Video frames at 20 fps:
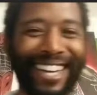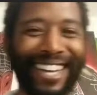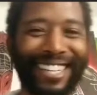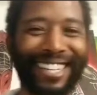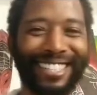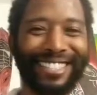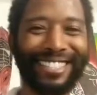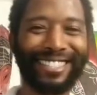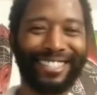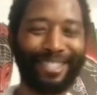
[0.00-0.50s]

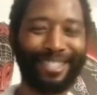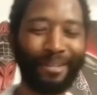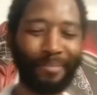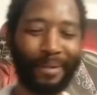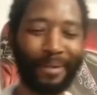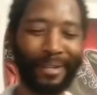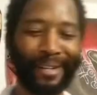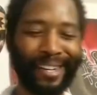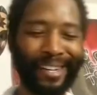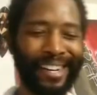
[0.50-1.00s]
It's
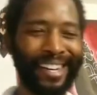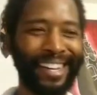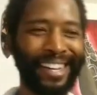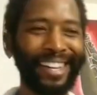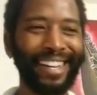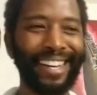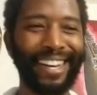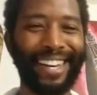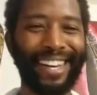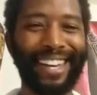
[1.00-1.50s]
super
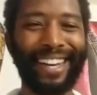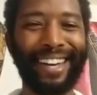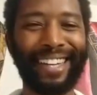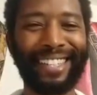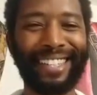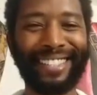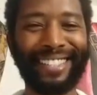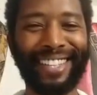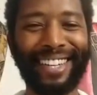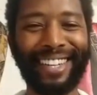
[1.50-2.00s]

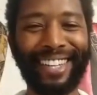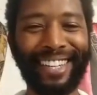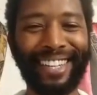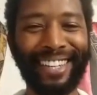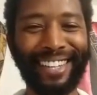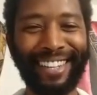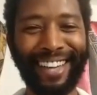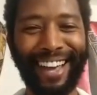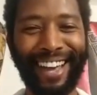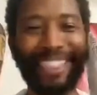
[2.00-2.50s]
sunny.
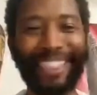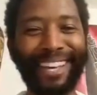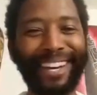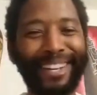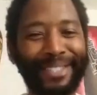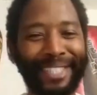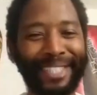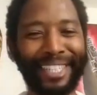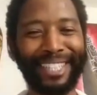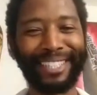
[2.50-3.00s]
I thought I
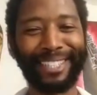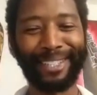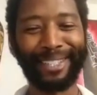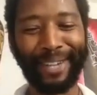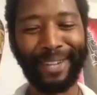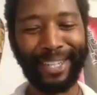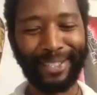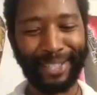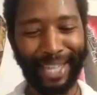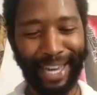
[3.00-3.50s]
was gonna see
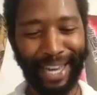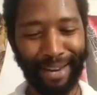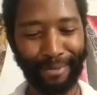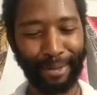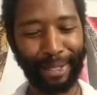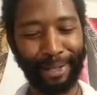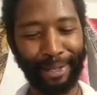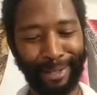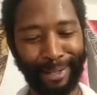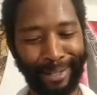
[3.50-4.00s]
you outside,
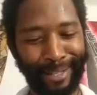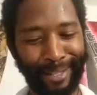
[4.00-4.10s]
bro.